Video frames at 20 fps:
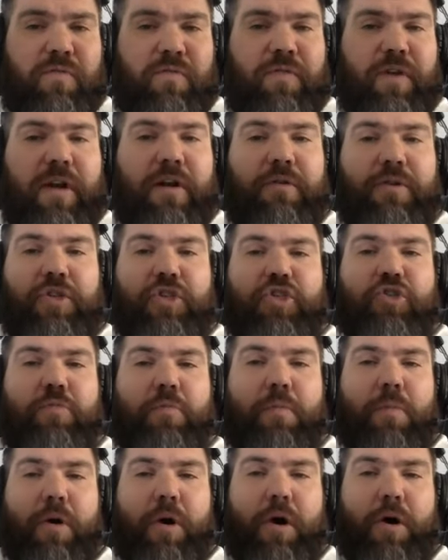very
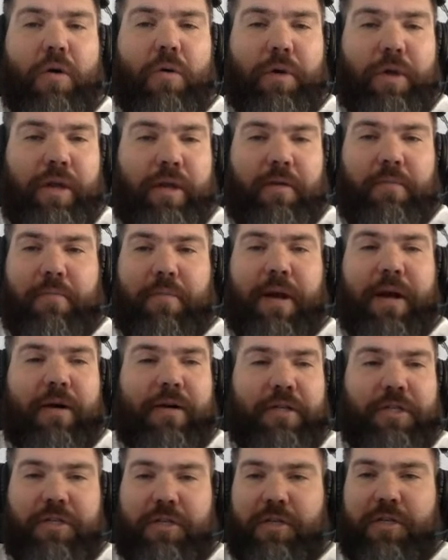small in
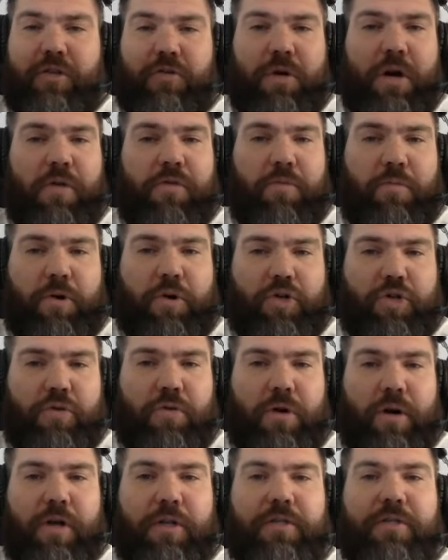comparison to other martial
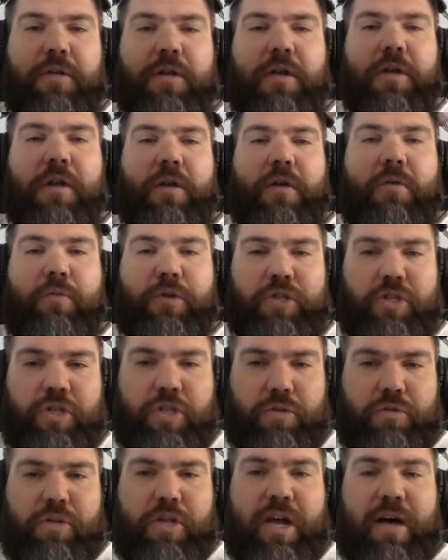arts we
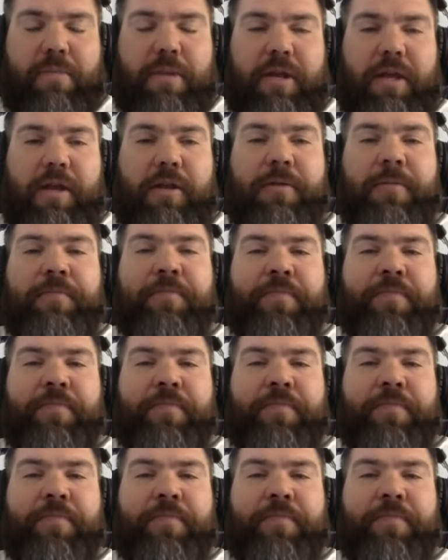still dominated